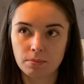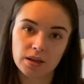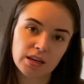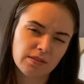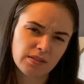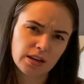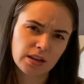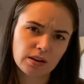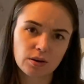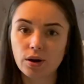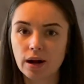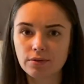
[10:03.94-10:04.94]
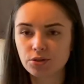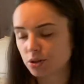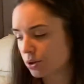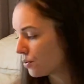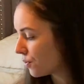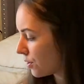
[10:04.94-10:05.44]
evening or
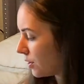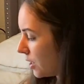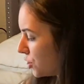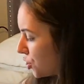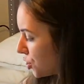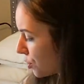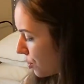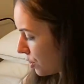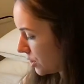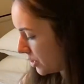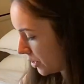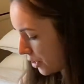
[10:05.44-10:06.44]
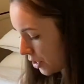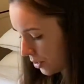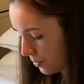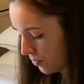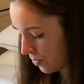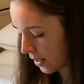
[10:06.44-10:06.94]
afternoon for lunch or
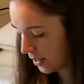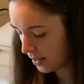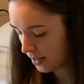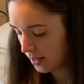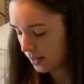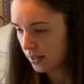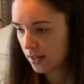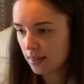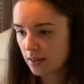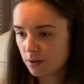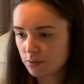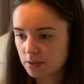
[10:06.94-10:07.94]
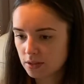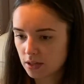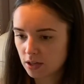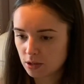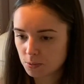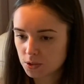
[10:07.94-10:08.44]
dinner. And that really
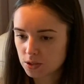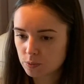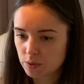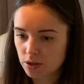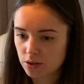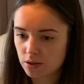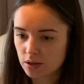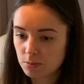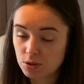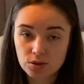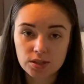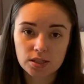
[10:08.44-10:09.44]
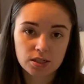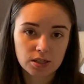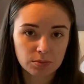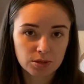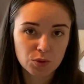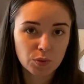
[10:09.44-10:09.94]
helps with immune
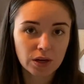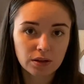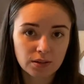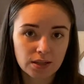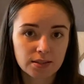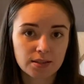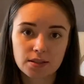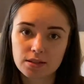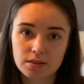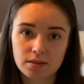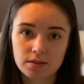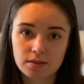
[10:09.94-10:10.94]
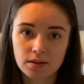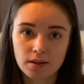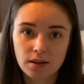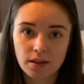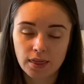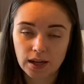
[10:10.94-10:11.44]
system as well, as it is
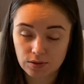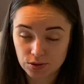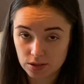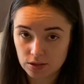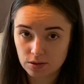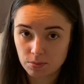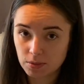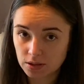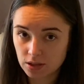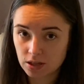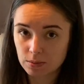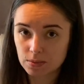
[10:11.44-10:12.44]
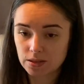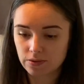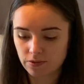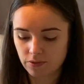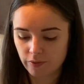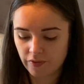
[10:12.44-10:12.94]
1,000 milligrams
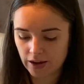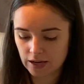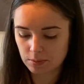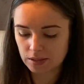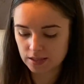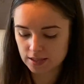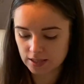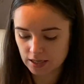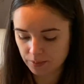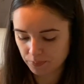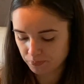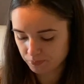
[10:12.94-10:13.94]
of vitamin C.